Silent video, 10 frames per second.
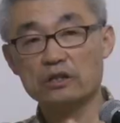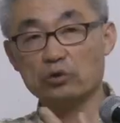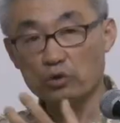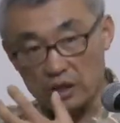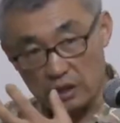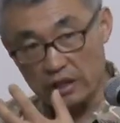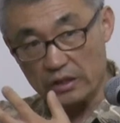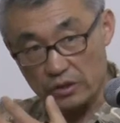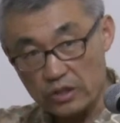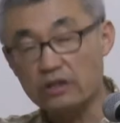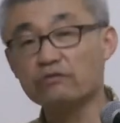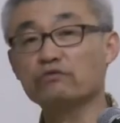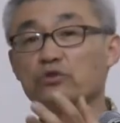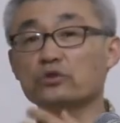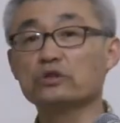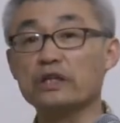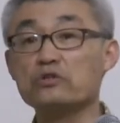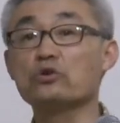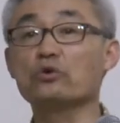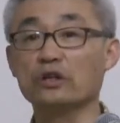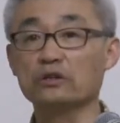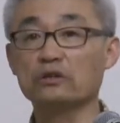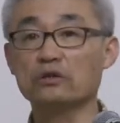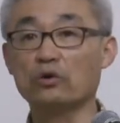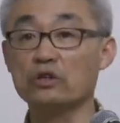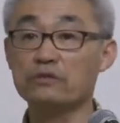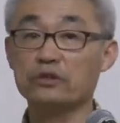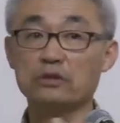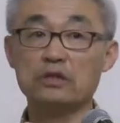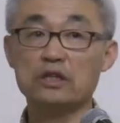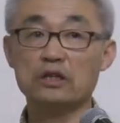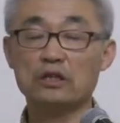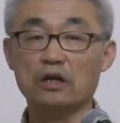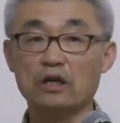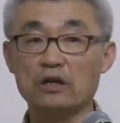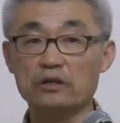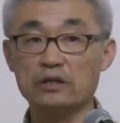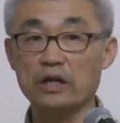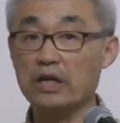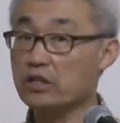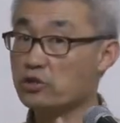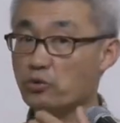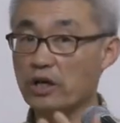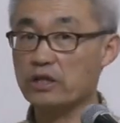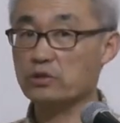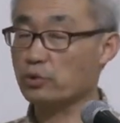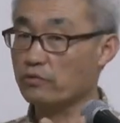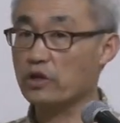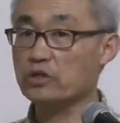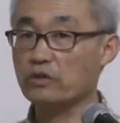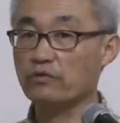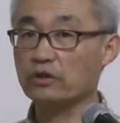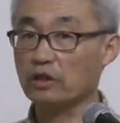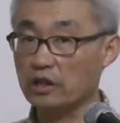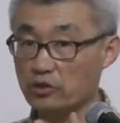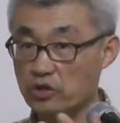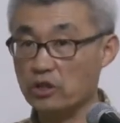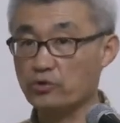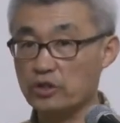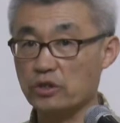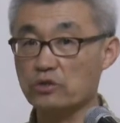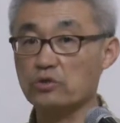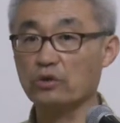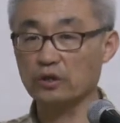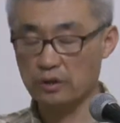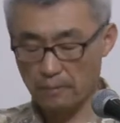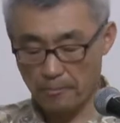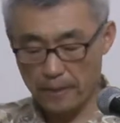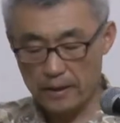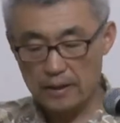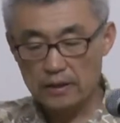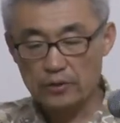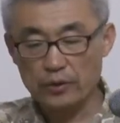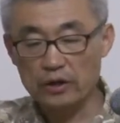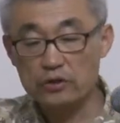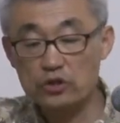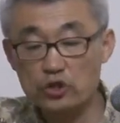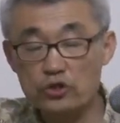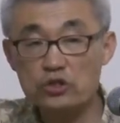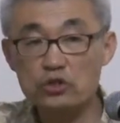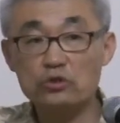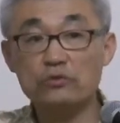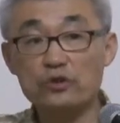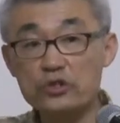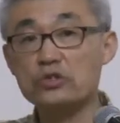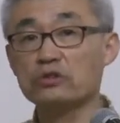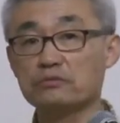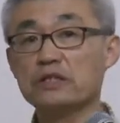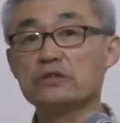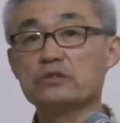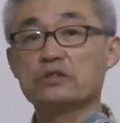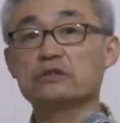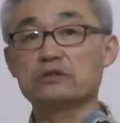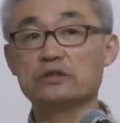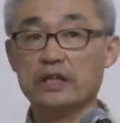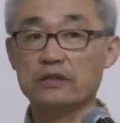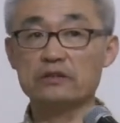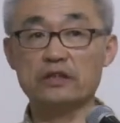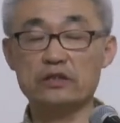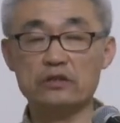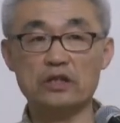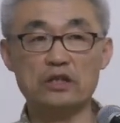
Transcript: don't eat the same food and so on, or even age-wise we're very different, another generation and so on. Well, church universal means then that